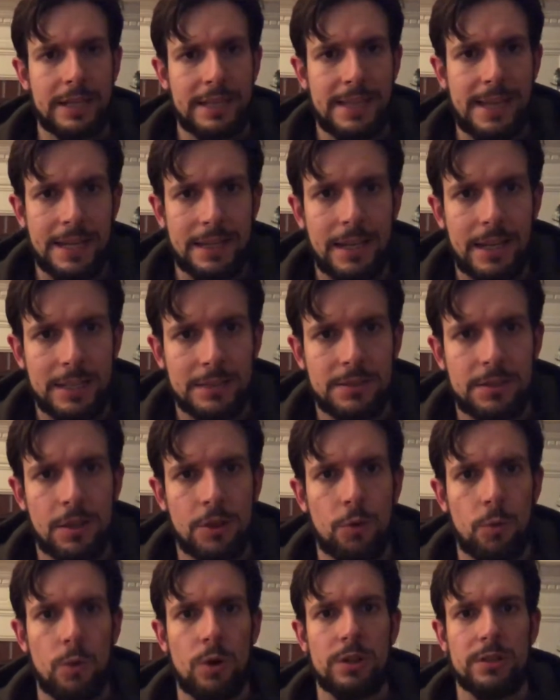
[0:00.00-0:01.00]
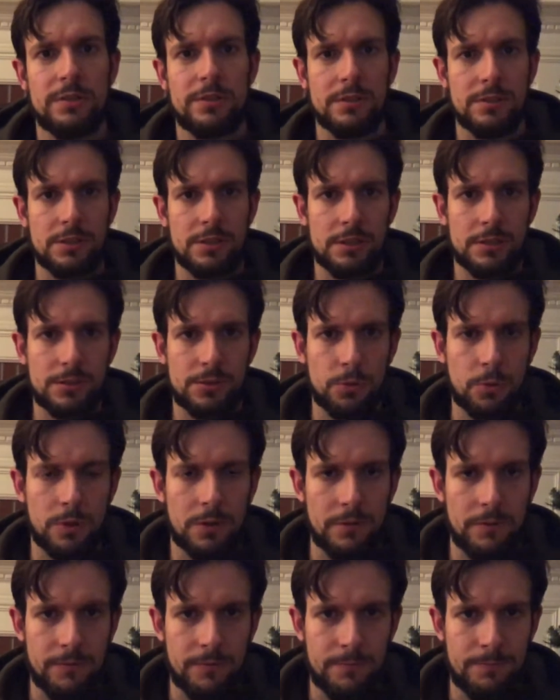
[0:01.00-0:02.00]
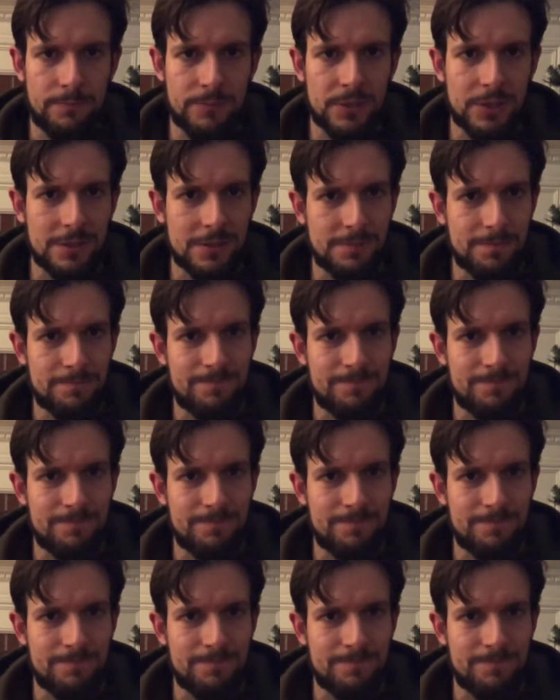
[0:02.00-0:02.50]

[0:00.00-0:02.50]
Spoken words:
get into the woods and just sort of just